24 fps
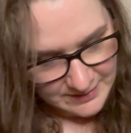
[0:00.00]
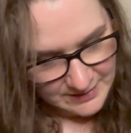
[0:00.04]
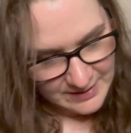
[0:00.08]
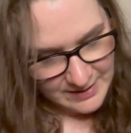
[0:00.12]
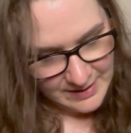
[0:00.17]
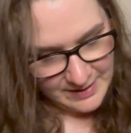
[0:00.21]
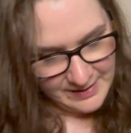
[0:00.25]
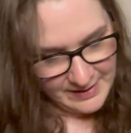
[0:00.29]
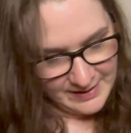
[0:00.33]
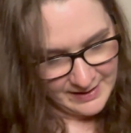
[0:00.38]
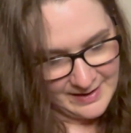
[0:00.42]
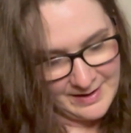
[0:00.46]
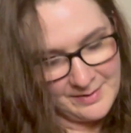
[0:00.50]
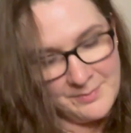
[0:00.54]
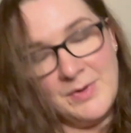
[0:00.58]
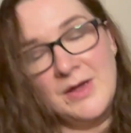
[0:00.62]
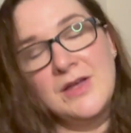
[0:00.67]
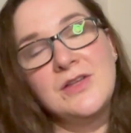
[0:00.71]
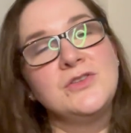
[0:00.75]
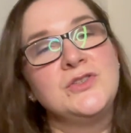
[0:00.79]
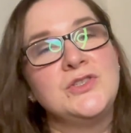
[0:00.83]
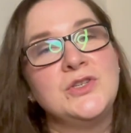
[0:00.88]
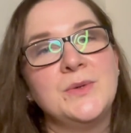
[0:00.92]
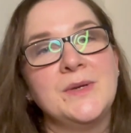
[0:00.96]
I am
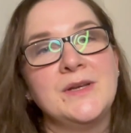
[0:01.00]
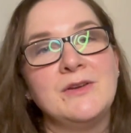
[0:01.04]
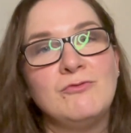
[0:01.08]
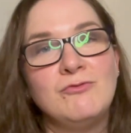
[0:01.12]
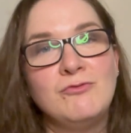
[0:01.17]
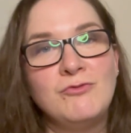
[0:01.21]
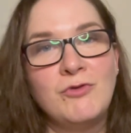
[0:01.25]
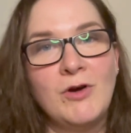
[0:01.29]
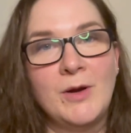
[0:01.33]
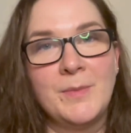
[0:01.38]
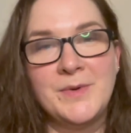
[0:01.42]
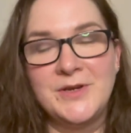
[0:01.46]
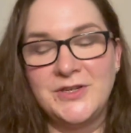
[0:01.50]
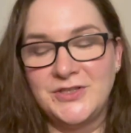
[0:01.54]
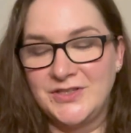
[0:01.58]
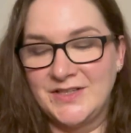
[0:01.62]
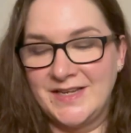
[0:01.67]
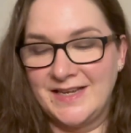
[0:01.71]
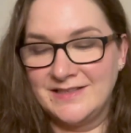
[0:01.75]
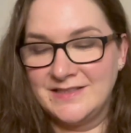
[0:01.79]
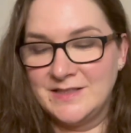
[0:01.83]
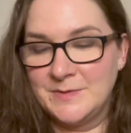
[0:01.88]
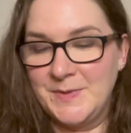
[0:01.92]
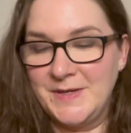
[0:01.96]
doing rubbish
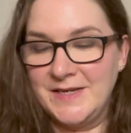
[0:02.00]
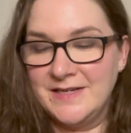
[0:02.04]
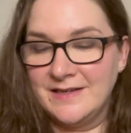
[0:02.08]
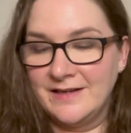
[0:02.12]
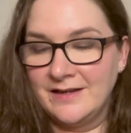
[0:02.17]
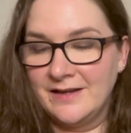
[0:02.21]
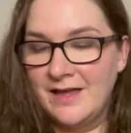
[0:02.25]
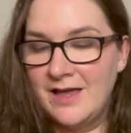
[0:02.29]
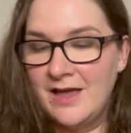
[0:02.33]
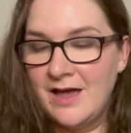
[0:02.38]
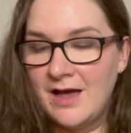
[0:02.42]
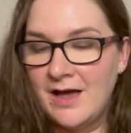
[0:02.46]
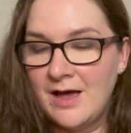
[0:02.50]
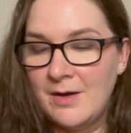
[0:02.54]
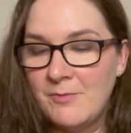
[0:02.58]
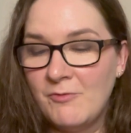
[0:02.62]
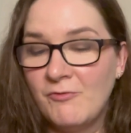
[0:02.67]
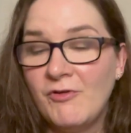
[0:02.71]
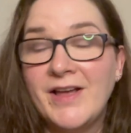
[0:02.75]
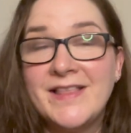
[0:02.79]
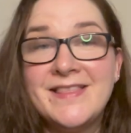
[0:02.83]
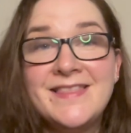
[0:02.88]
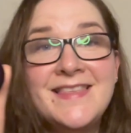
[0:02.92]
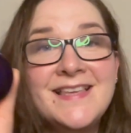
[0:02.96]
at speeding.
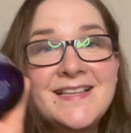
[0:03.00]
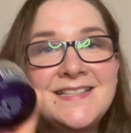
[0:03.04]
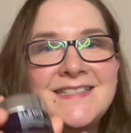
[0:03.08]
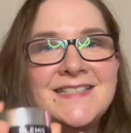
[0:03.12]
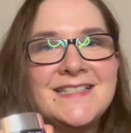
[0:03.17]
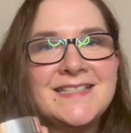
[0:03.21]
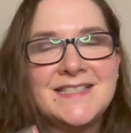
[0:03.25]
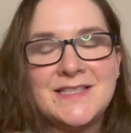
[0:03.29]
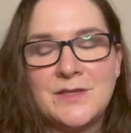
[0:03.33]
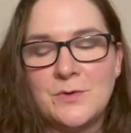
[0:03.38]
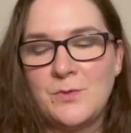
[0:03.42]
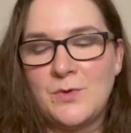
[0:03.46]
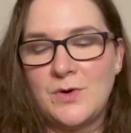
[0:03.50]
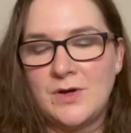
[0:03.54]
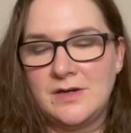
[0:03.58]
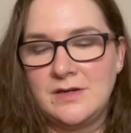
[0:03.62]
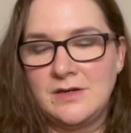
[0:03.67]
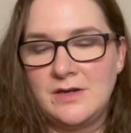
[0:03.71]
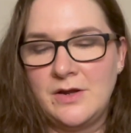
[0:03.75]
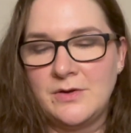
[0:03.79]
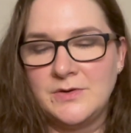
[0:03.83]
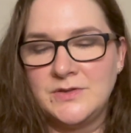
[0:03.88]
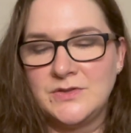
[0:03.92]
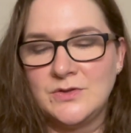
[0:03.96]
Right, this is the one,
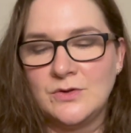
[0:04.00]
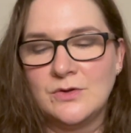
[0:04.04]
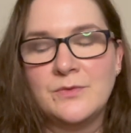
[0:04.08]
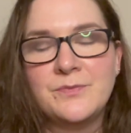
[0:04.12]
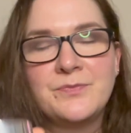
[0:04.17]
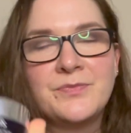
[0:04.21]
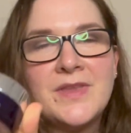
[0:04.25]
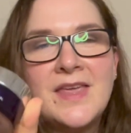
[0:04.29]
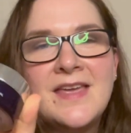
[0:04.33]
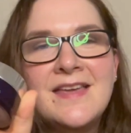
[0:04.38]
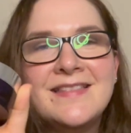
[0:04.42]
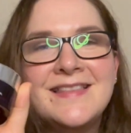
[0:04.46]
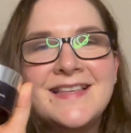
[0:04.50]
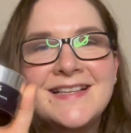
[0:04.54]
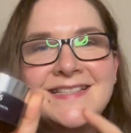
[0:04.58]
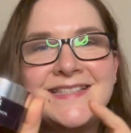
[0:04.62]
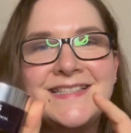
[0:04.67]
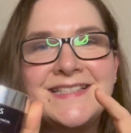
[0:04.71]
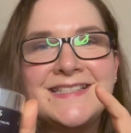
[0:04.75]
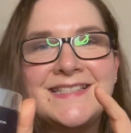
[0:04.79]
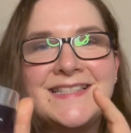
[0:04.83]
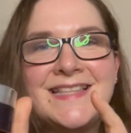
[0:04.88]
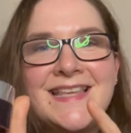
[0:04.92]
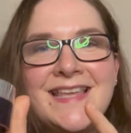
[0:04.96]
no it's not, this
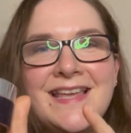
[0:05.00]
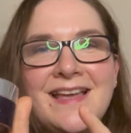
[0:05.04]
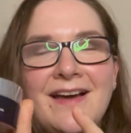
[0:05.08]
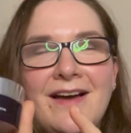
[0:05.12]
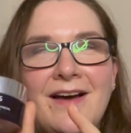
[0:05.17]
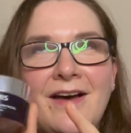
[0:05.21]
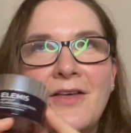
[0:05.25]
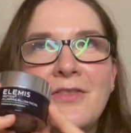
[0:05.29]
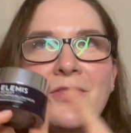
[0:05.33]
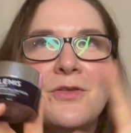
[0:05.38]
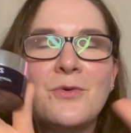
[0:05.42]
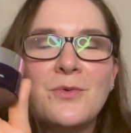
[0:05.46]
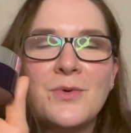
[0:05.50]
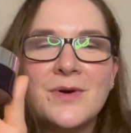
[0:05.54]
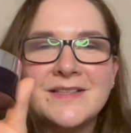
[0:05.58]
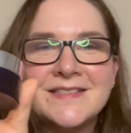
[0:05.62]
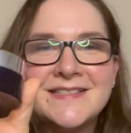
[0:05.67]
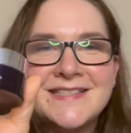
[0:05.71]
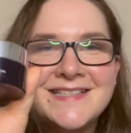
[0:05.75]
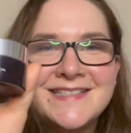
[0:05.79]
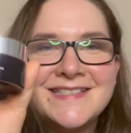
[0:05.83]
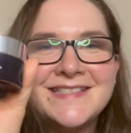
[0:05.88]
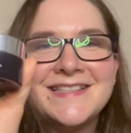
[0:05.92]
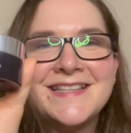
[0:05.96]
is the other ones.
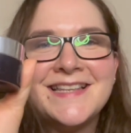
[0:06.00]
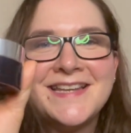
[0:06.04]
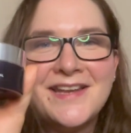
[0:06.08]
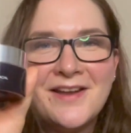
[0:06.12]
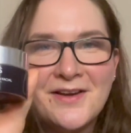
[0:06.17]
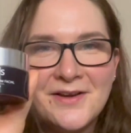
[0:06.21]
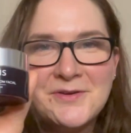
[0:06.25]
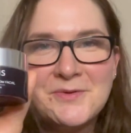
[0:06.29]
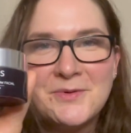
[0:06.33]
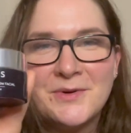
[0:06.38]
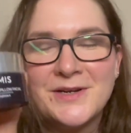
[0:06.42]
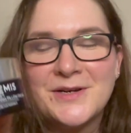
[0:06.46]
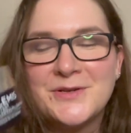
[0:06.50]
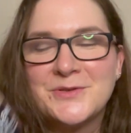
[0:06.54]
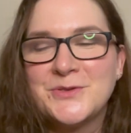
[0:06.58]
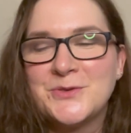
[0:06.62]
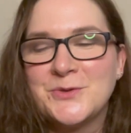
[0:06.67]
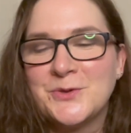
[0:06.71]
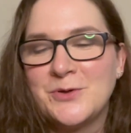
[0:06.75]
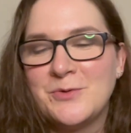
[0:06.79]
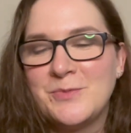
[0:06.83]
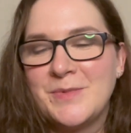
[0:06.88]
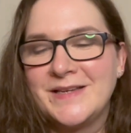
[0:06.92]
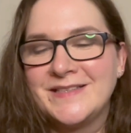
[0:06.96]
This is the night one I was
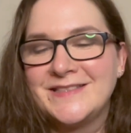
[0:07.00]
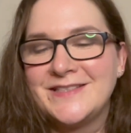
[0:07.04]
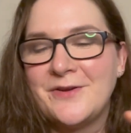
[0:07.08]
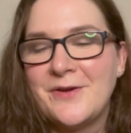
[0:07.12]
talking about.